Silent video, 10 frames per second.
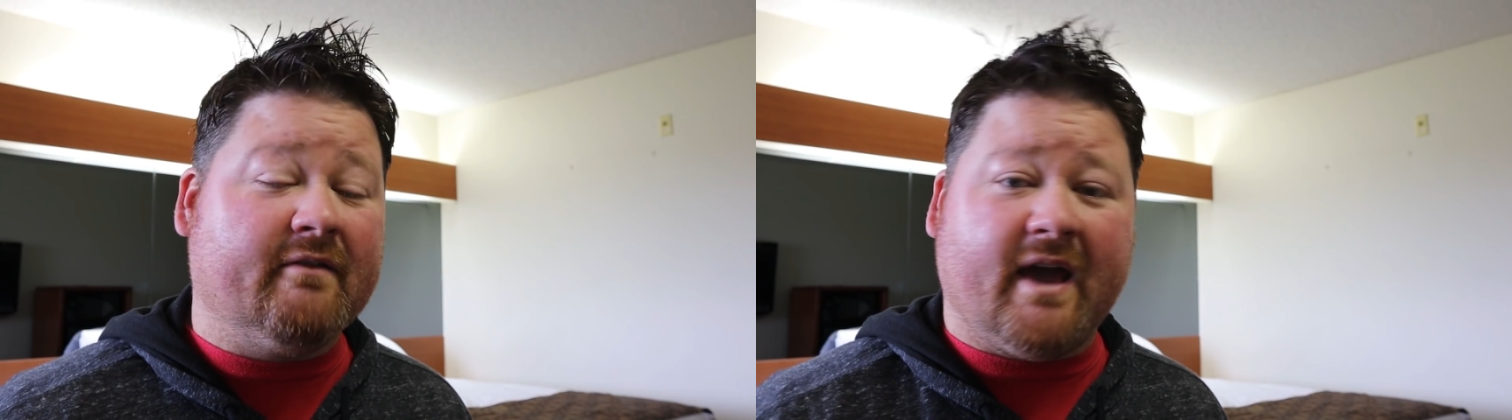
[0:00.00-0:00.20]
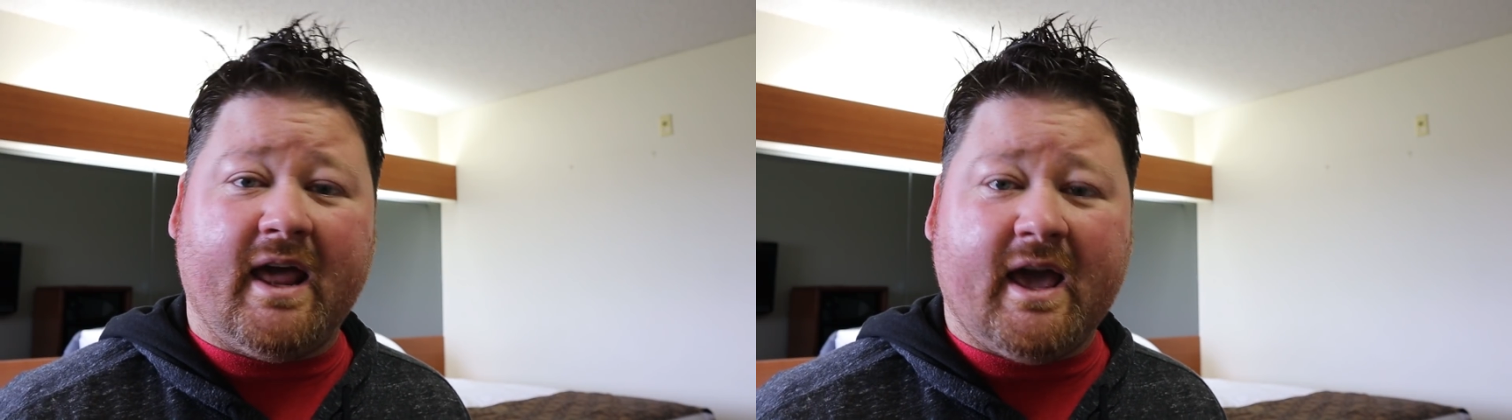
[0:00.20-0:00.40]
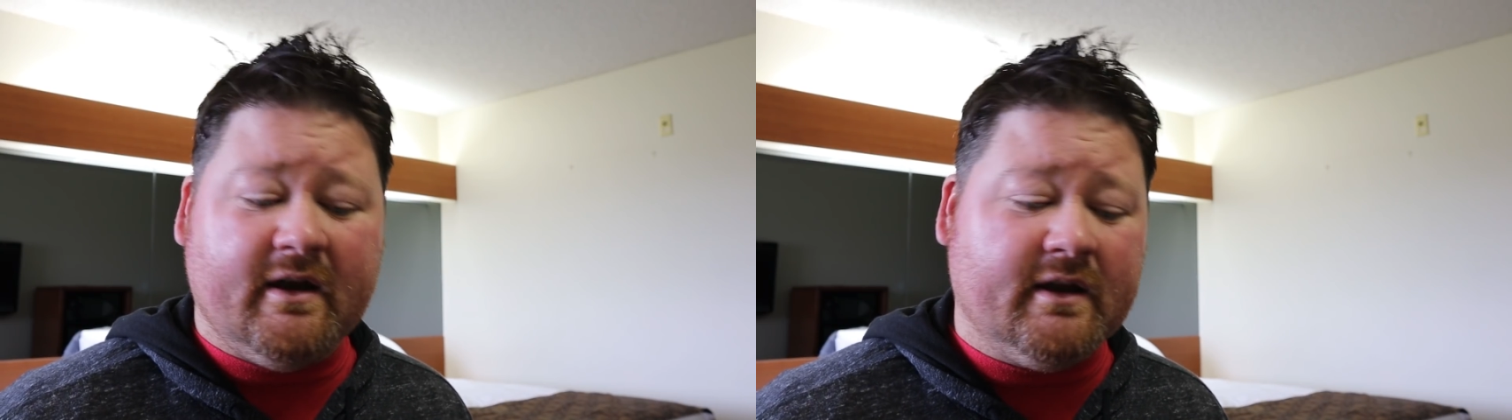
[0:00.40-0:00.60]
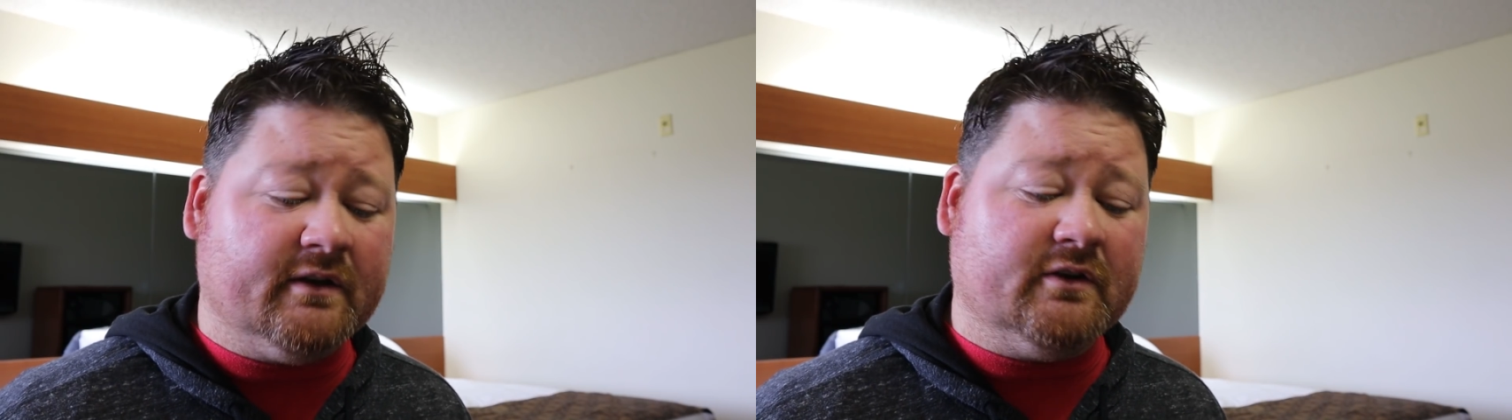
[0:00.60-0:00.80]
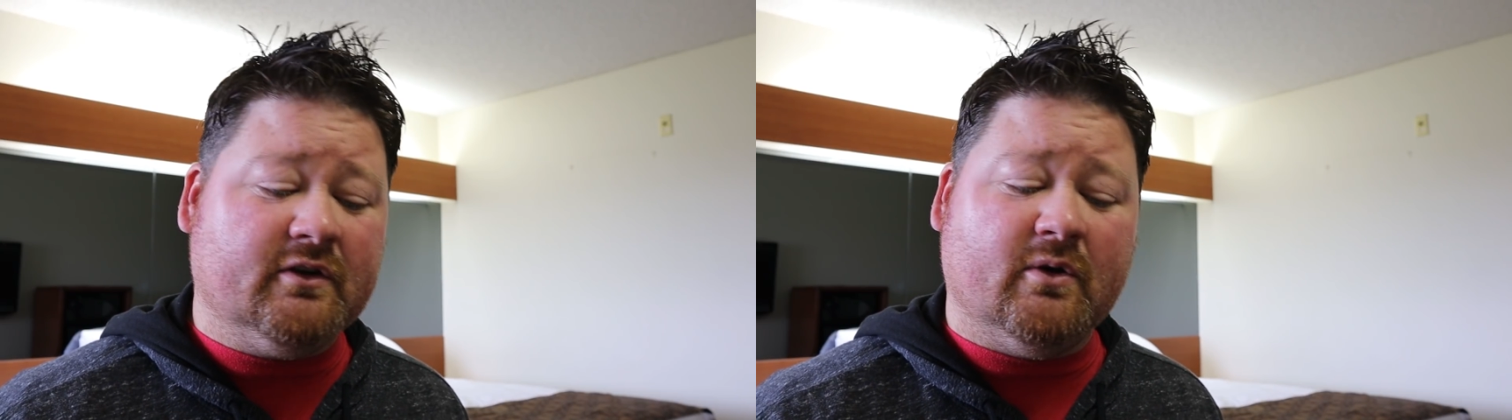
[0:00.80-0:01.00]
I've got
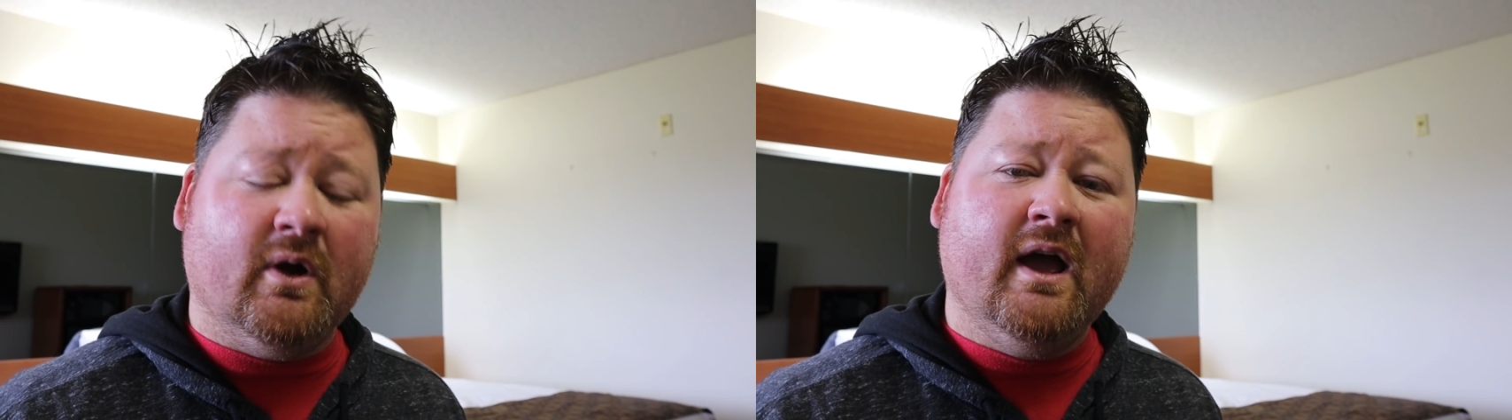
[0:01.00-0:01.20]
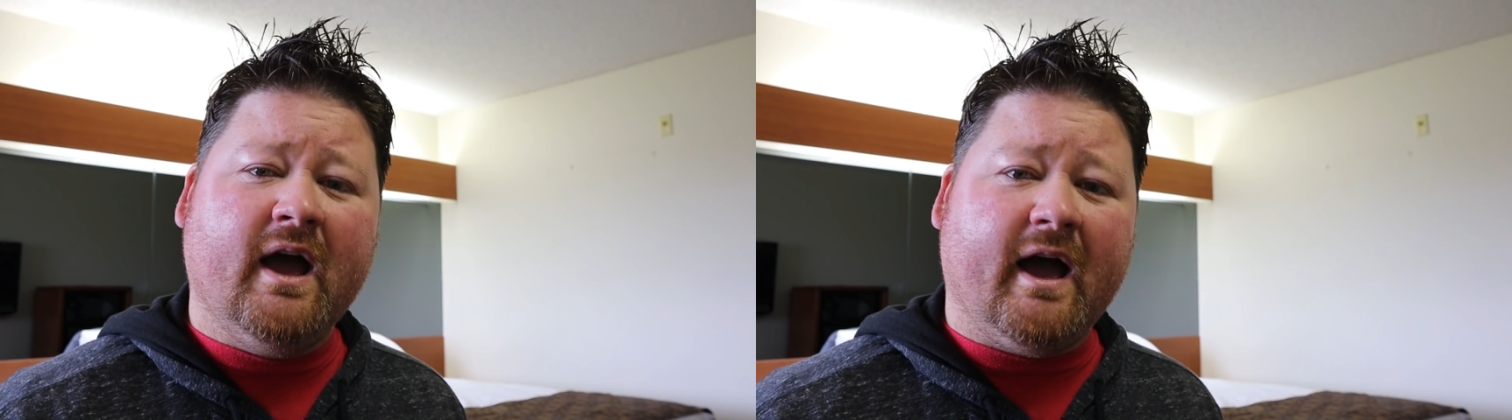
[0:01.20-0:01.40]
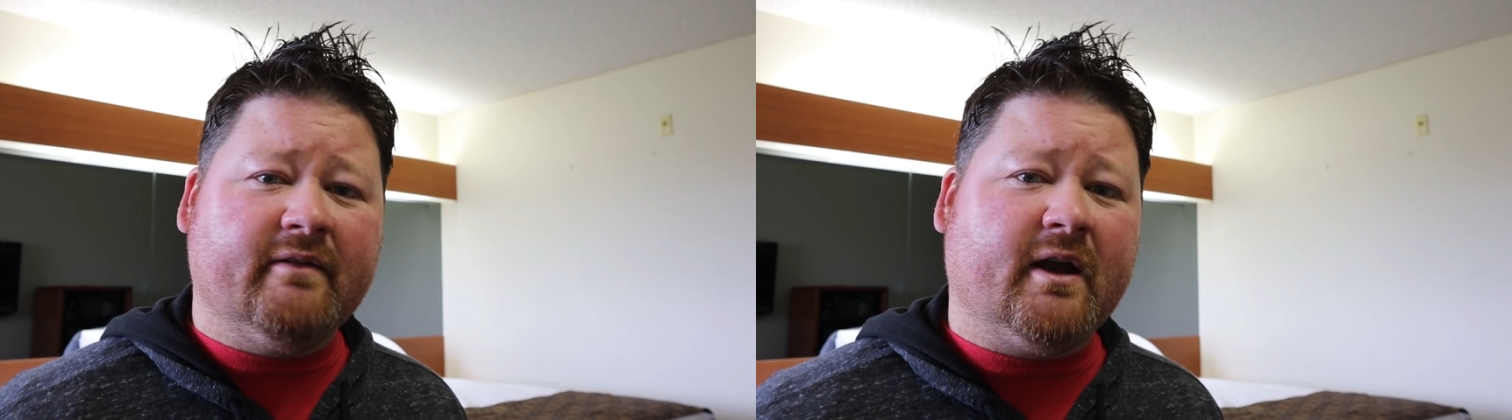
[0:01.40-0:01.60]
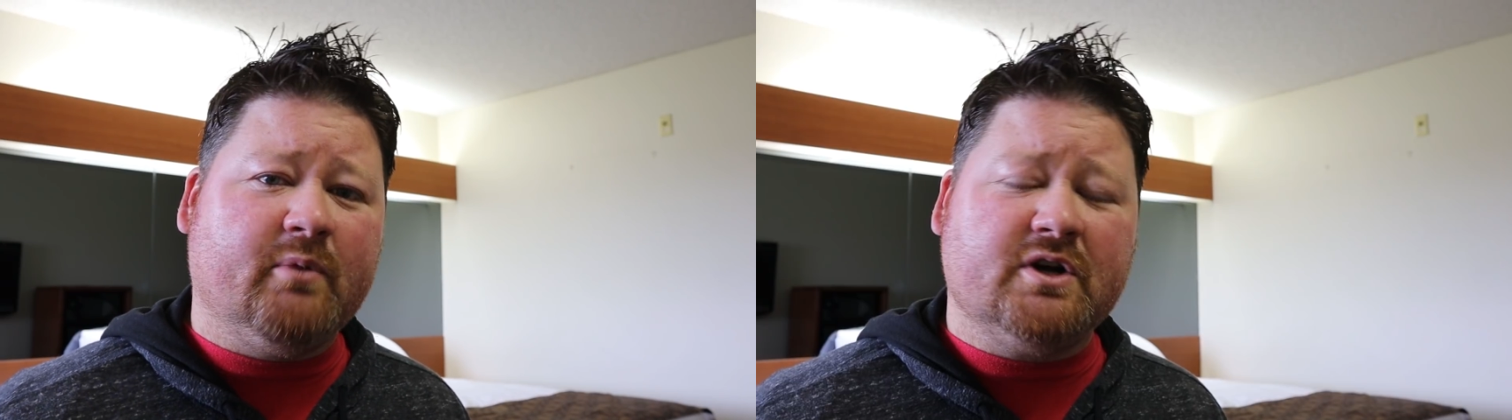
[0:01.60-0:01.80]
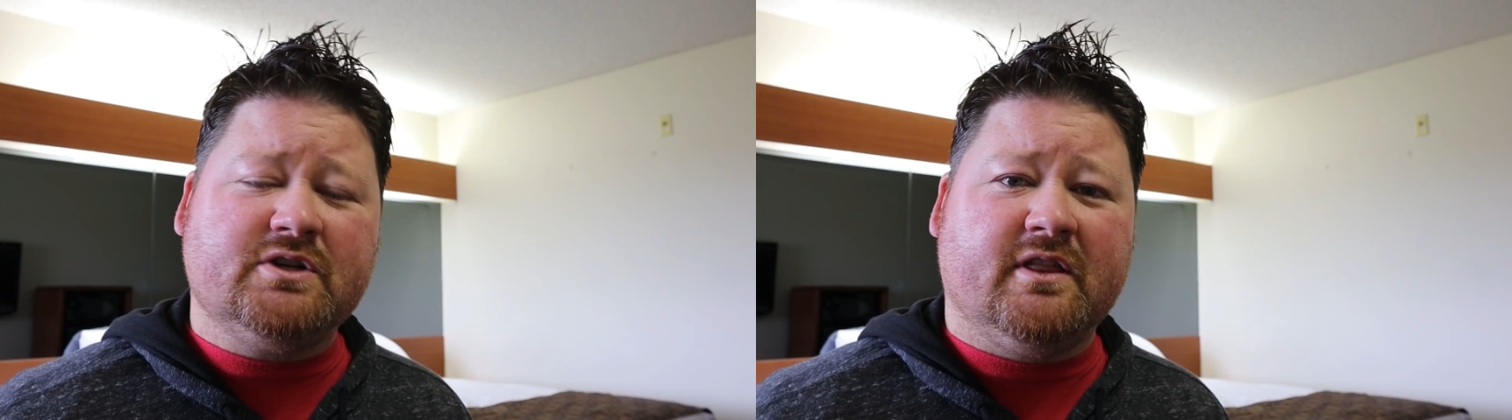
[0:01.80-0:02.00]
editing to do. I've got a
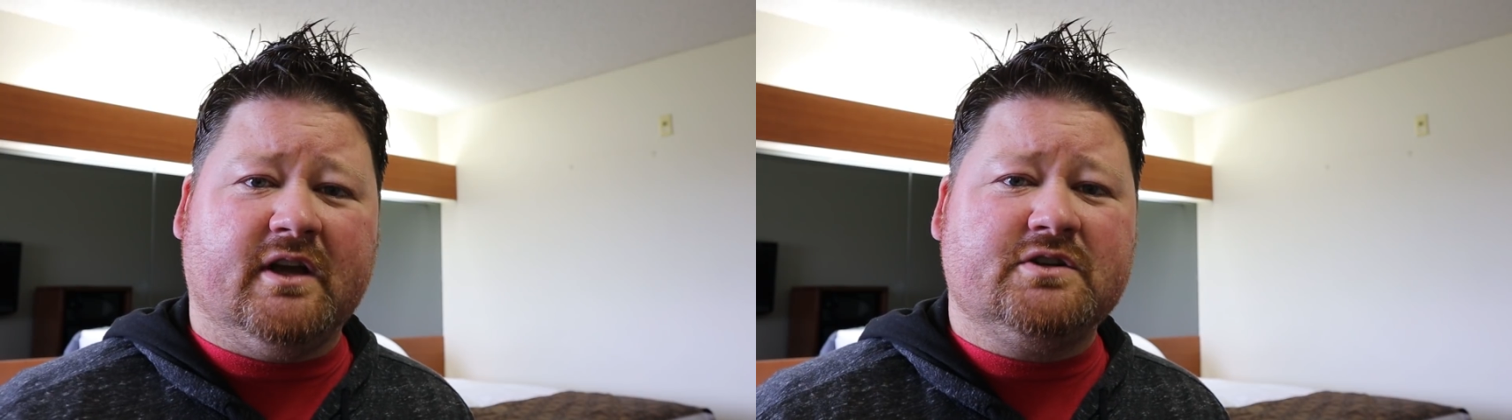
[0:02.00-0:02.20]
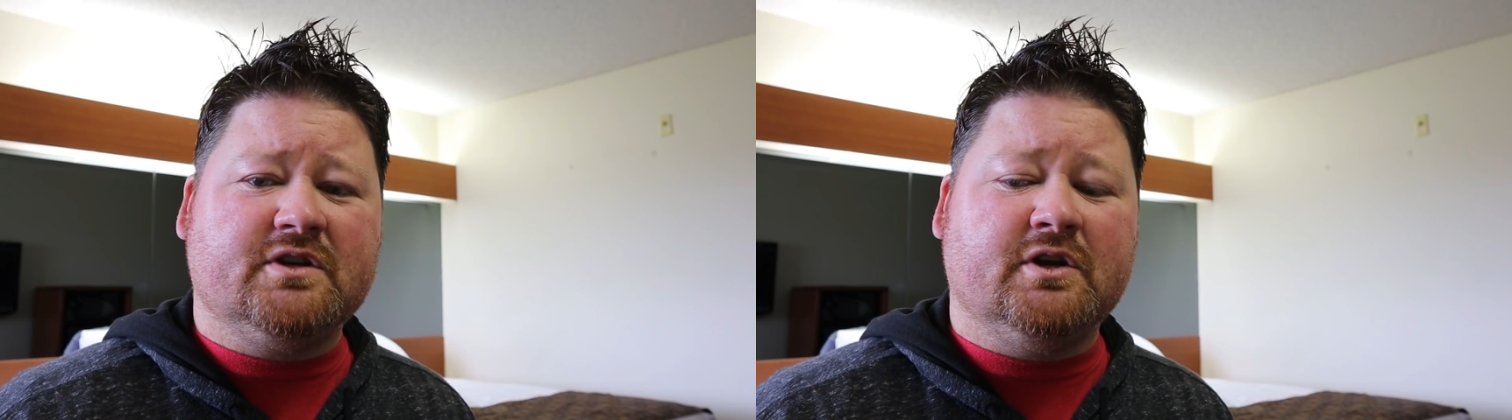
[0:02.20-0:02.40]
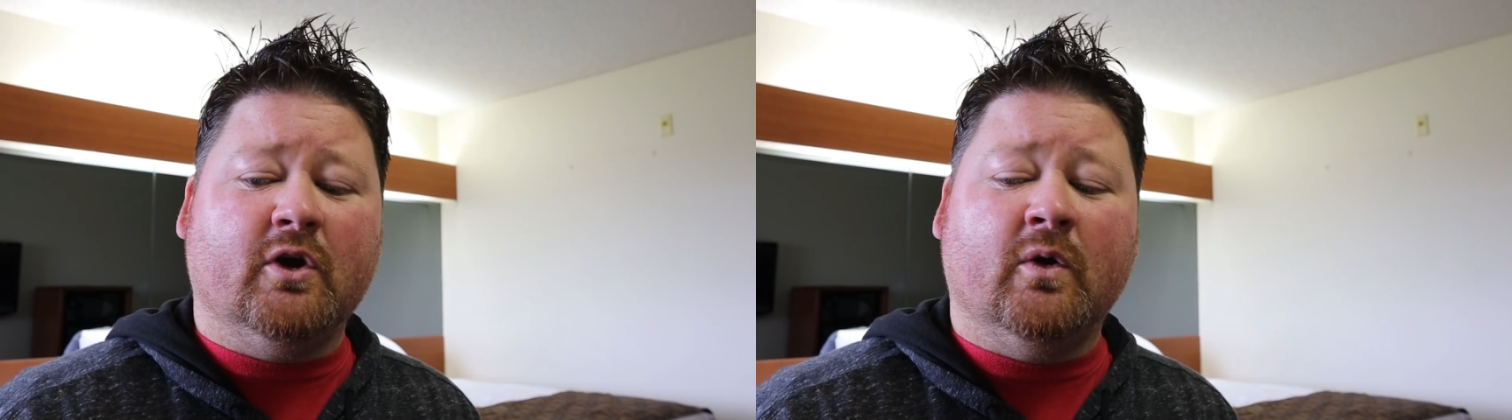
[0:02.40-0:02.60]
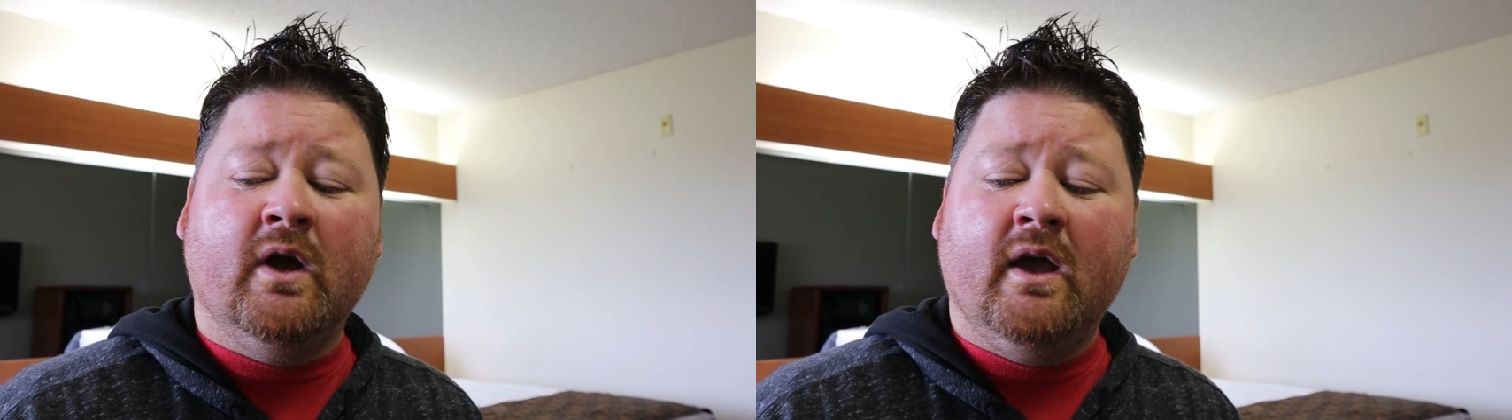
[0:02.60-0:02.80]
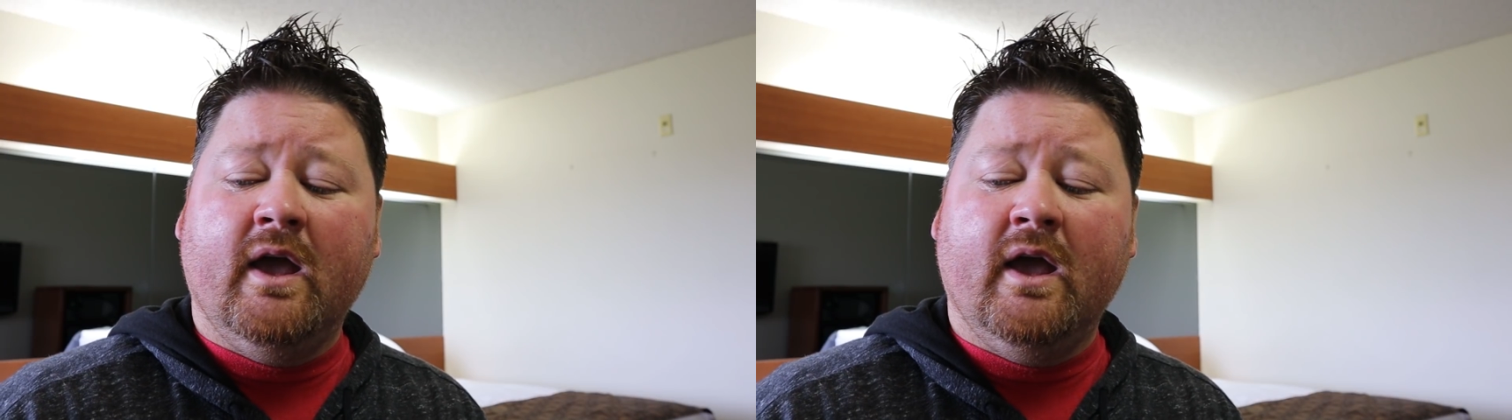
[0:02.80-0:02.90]
bunch of things to do.